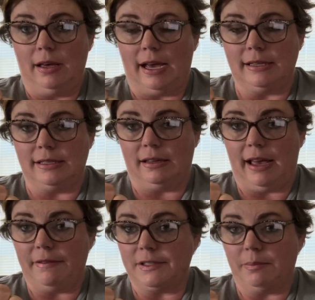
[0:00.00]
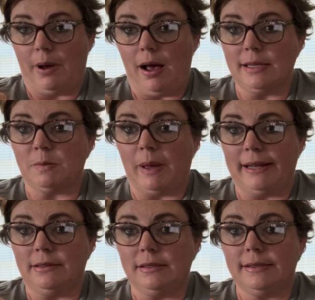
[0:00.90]
I still have some pause
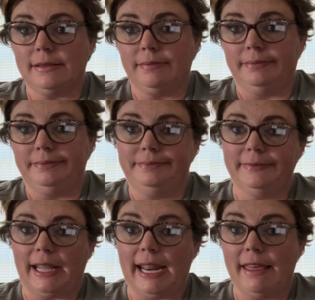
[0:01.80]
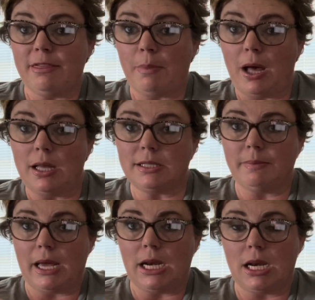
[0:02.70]
buttons. Hit the pause
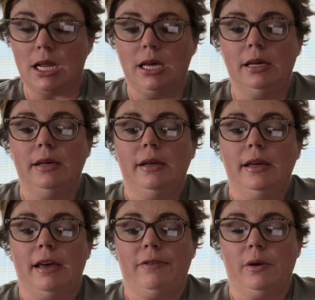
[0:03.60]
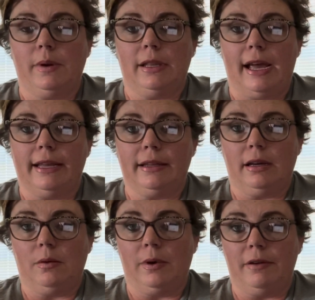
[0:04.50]
button. If you would like
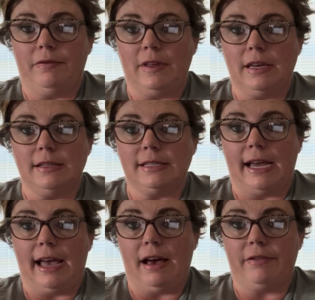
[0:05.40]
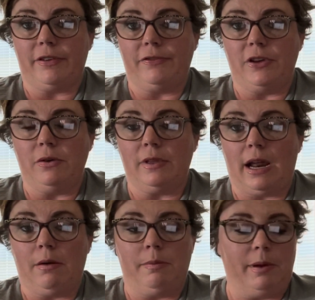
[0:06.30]
one of these, I have a few that
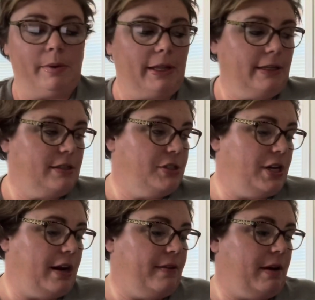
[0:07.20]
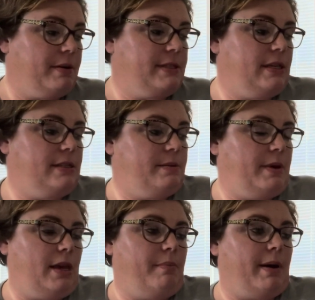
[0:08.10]
I would be willing to share. They were sent to
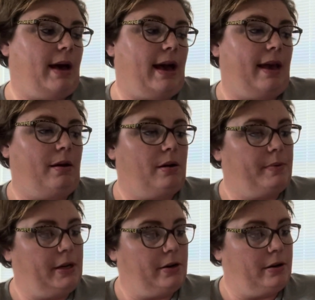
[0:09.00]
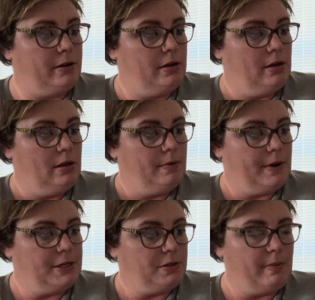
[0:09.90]
me by a reader,
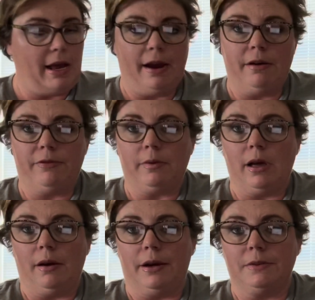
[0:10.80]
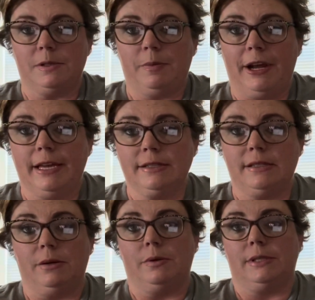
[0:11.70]
Rachel Meyer from Colorado Springs,
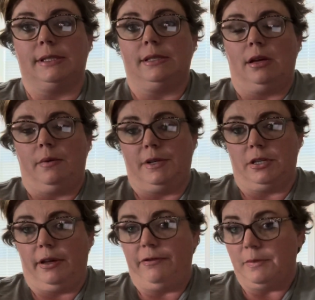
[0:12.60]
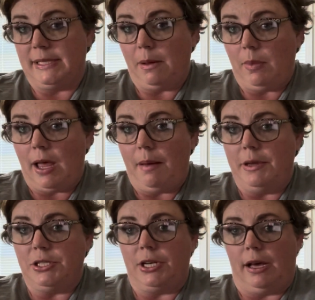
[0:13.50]
who was originally from Cibola,
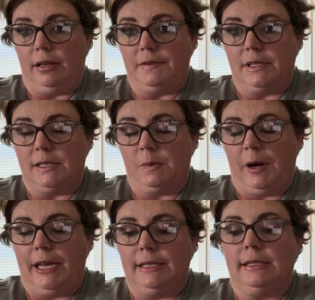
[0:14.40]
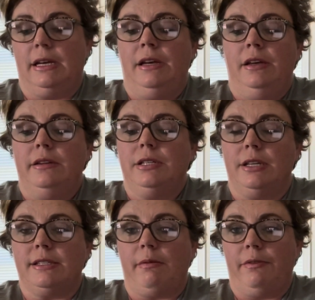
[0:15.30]
but she now lives in the Springs. She
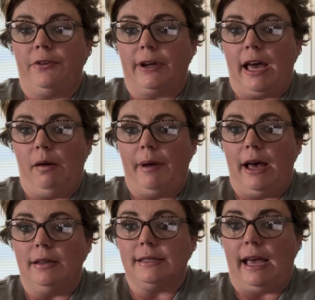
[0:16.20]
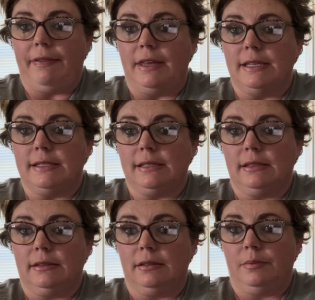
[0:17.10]
and some of her gal pals had these
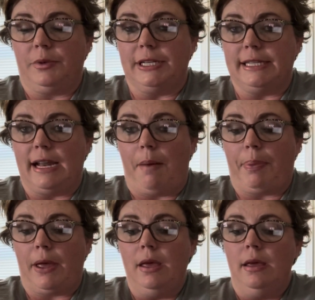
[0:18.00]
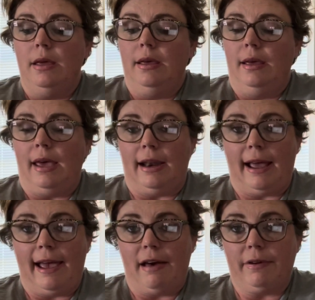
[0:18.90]
printed up, and
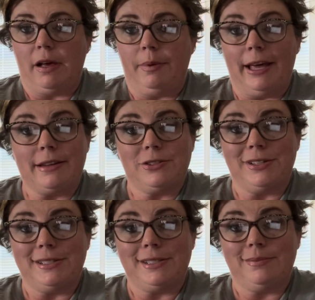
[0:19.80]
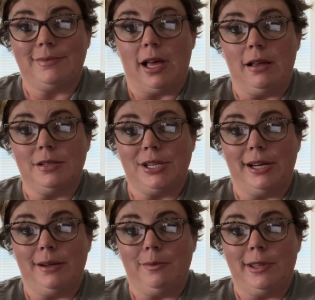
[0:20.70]
I have a couple extras. I'll
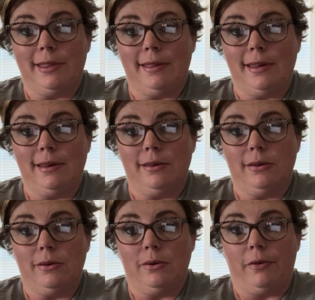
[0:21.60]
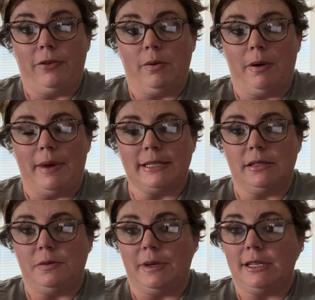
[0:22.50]
share them with you. If you want to
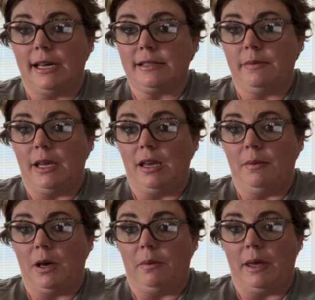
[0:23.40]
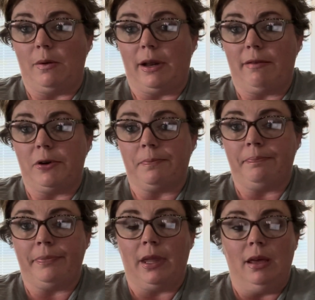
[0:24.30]
message me, text me, email me, whatever.
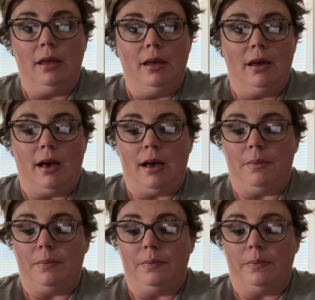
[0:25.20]
I'll